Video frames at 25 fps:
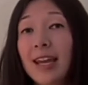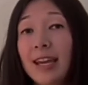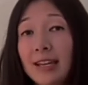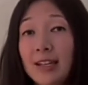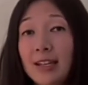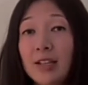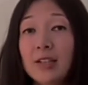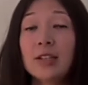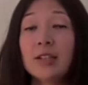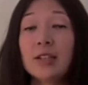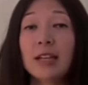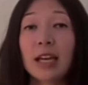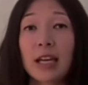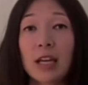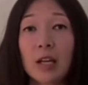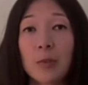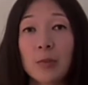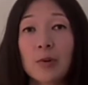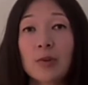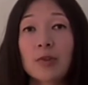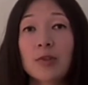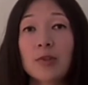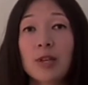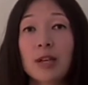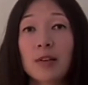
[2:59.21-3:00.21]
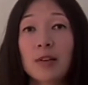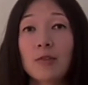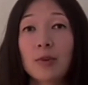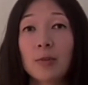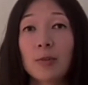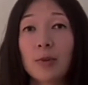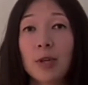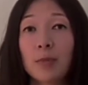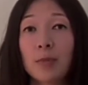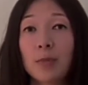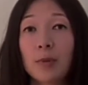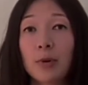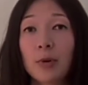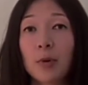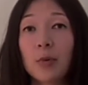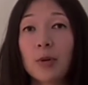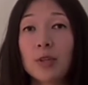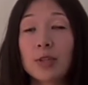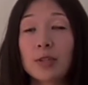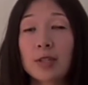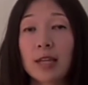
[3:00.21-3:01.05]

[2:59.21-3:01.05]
80 to 90% of the people would